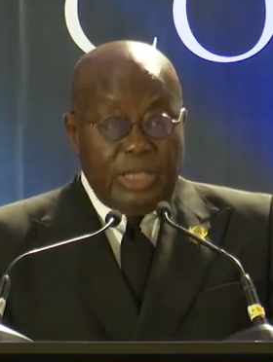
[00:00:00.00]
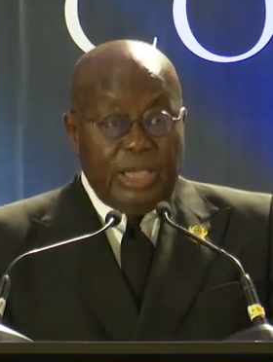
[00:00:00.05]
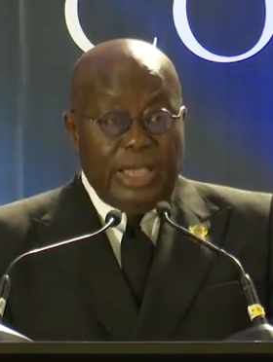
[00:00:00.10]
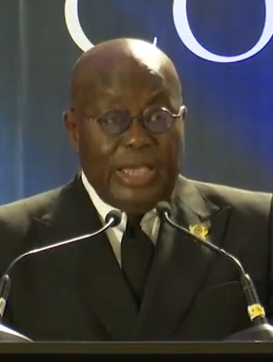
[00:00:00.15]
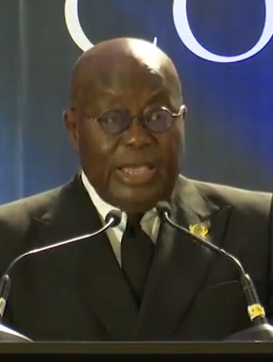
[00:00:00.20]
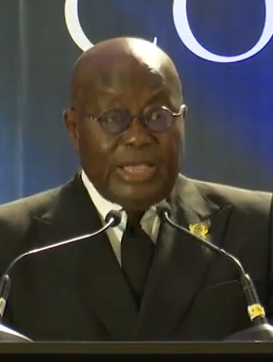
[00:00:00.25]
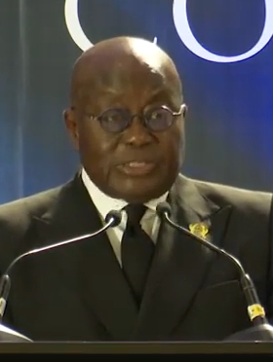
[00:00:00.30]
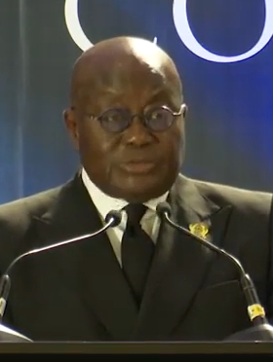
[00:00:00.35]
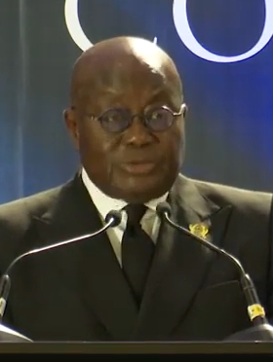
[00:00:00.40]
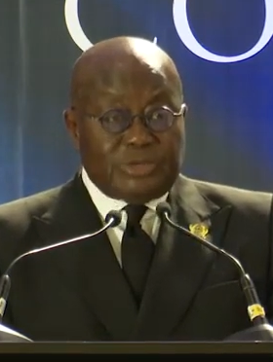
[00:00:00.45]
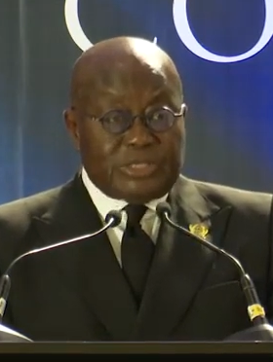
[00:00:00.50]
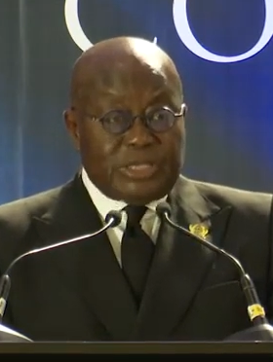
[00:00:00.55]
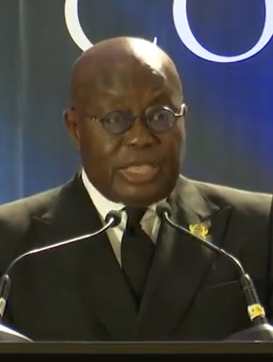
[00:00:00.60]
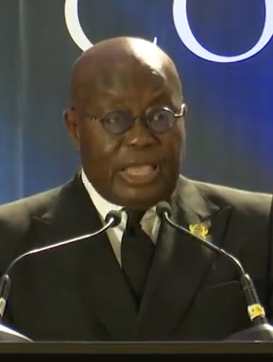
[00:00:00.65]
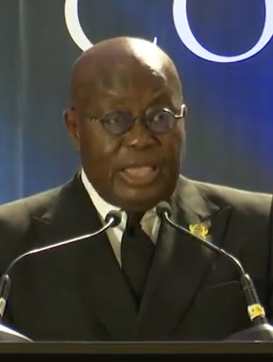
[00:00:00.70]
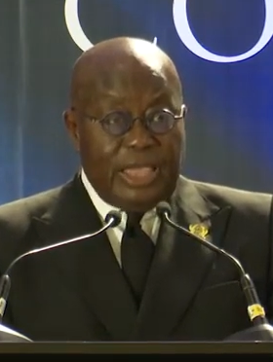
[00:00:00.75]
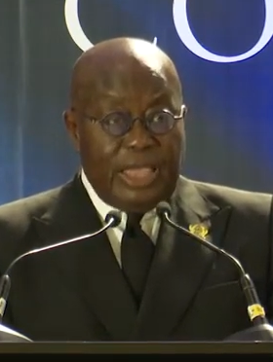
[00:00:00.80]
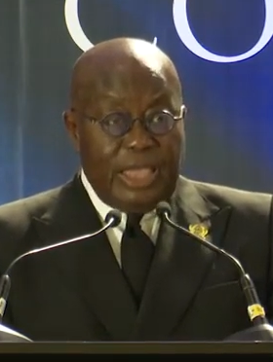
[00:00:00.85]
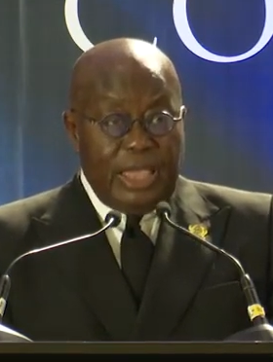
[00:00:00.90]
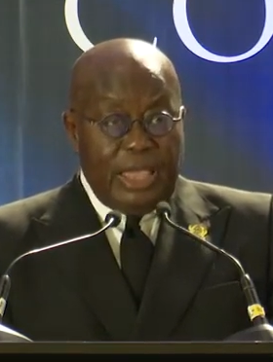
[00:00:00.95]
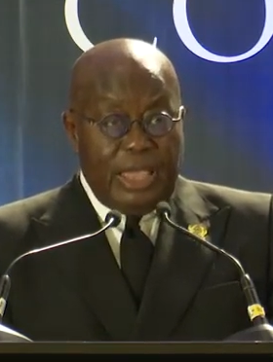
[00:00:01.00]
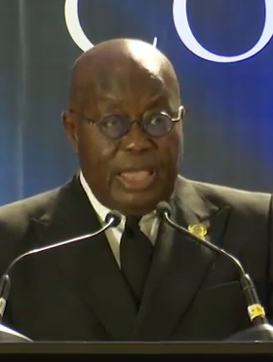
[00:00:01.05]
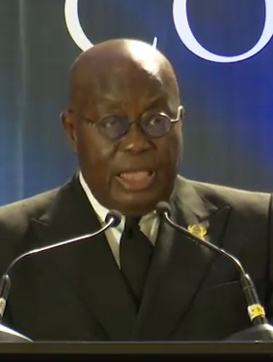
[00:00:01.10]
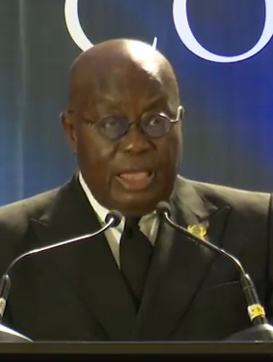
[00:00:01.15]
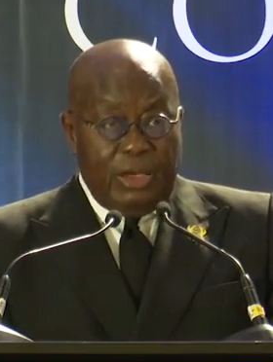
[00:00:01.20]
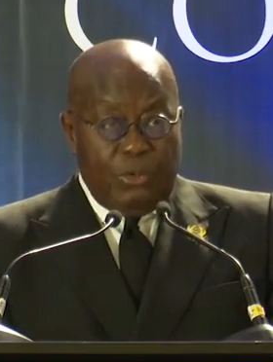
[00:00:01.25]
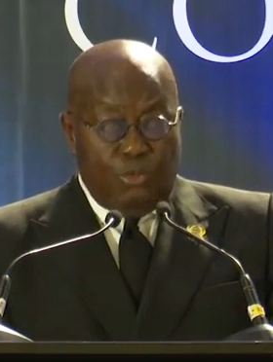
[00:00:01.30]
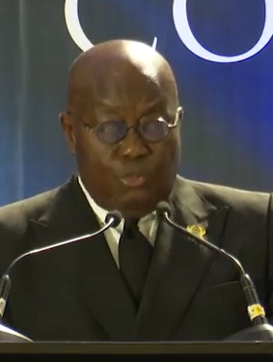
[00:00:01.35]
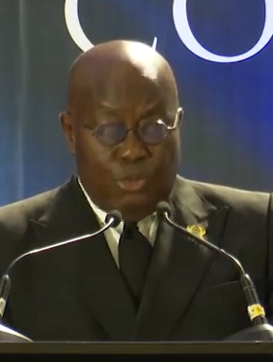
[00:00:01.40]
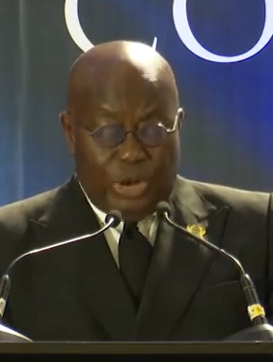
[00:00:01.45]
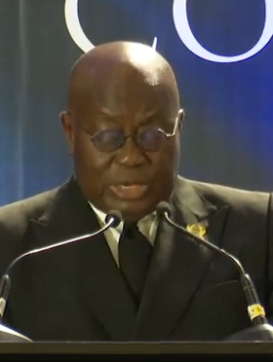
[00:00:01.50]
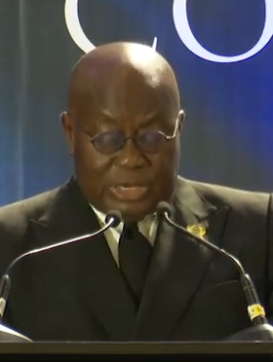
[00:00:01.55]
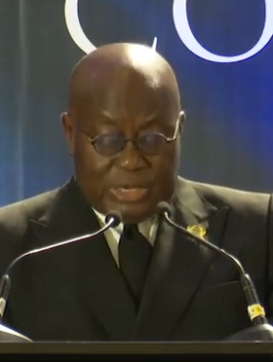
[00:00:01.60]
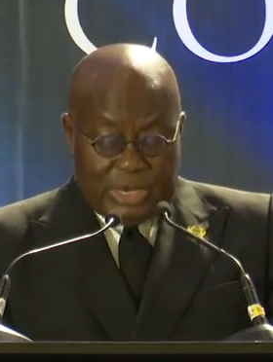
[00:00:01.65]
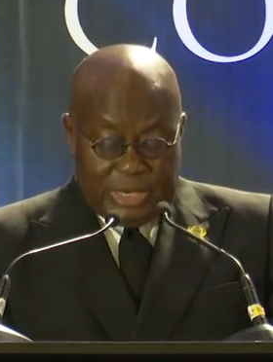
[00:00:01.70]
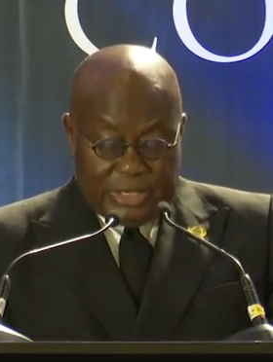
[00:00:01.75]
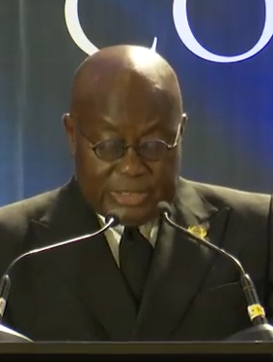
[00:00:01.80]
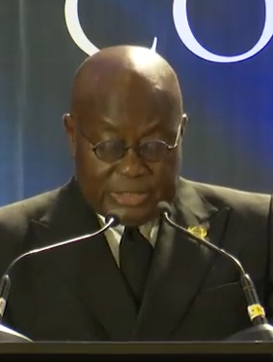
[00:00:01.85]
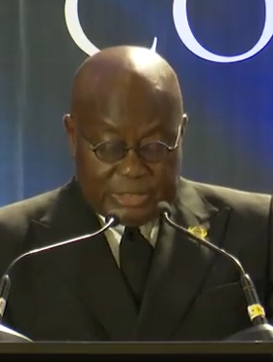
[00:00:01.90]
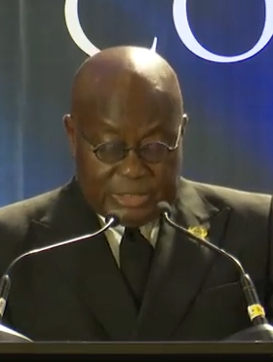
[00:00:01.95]
As was
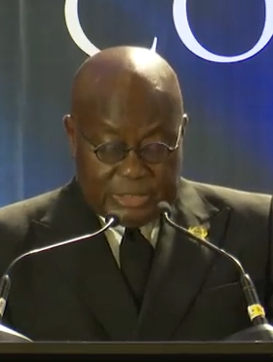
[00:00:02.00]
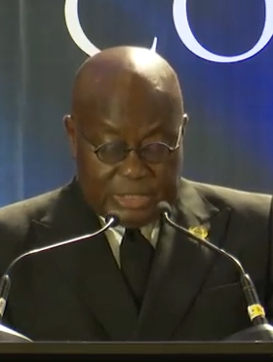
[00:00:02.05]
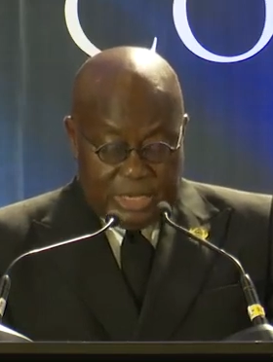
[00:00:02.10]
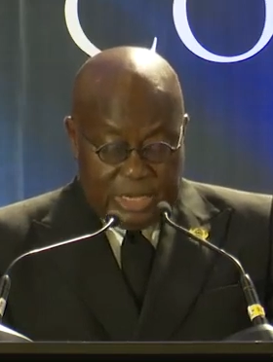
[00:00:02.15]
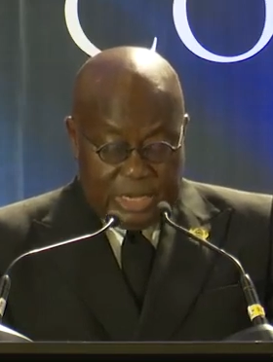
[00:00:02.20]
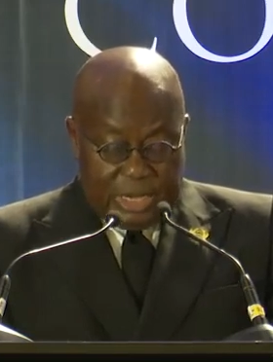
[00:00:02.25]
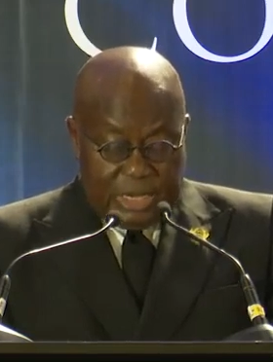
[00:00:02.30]
witnessed